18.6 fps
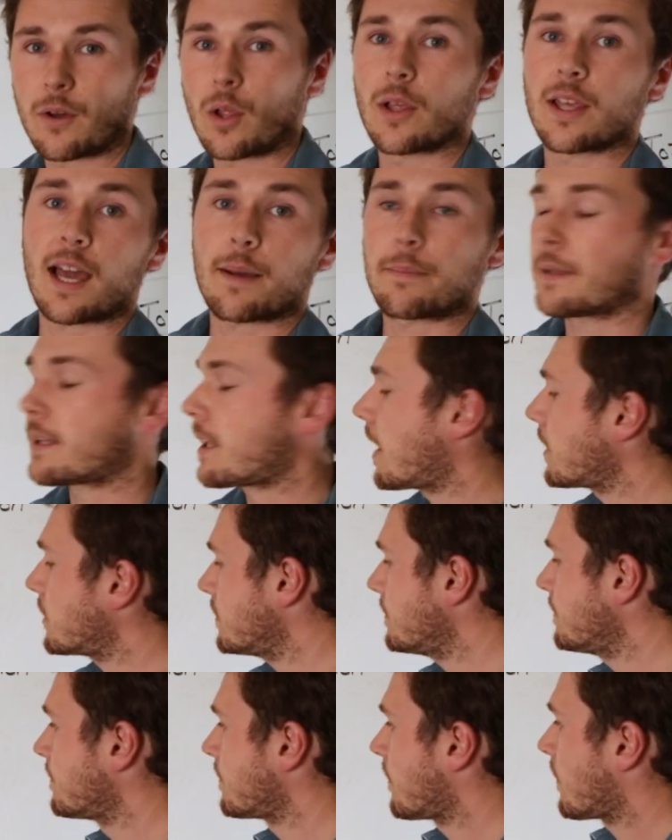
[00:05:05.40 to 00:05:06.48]
folate
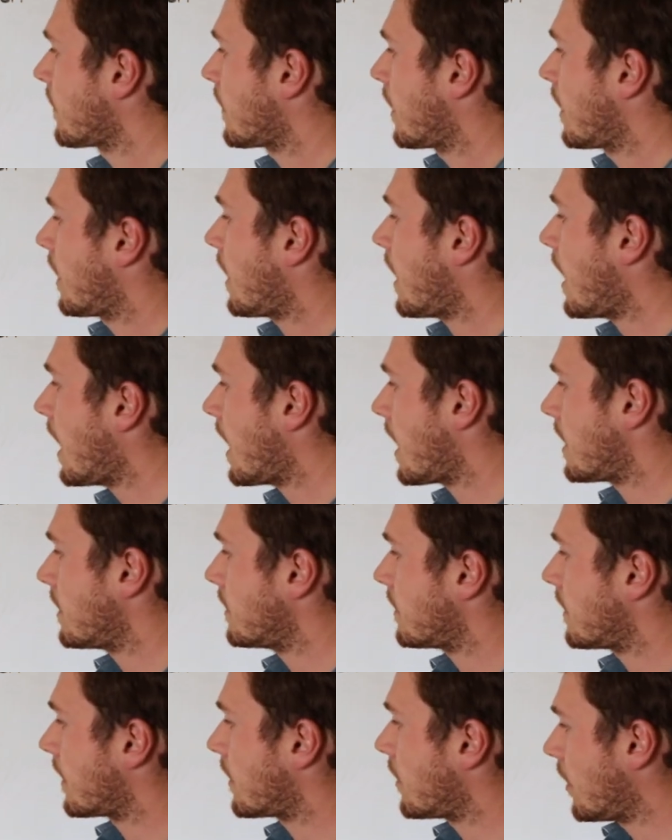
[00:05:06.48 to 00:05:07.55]
application,
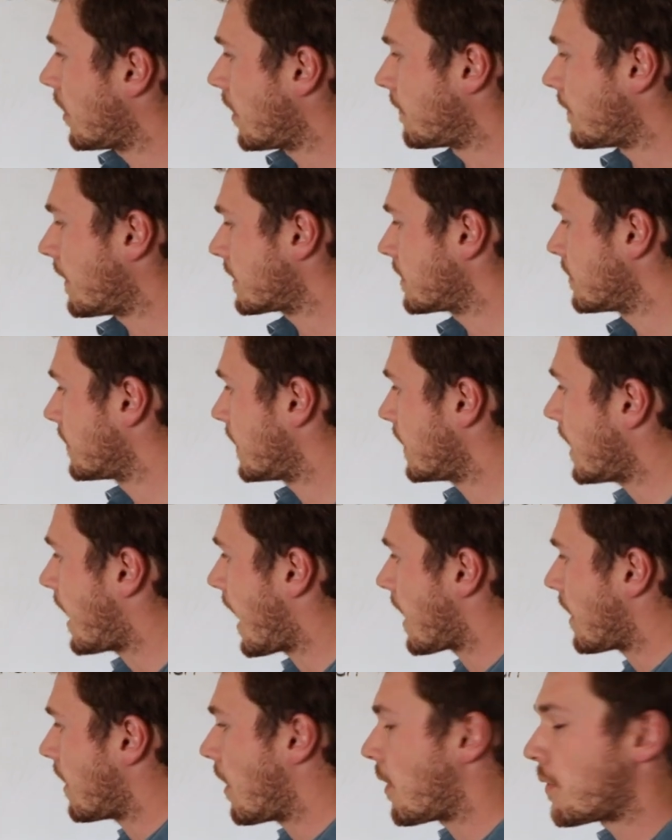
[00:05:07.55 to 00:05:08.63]
and they got effectively a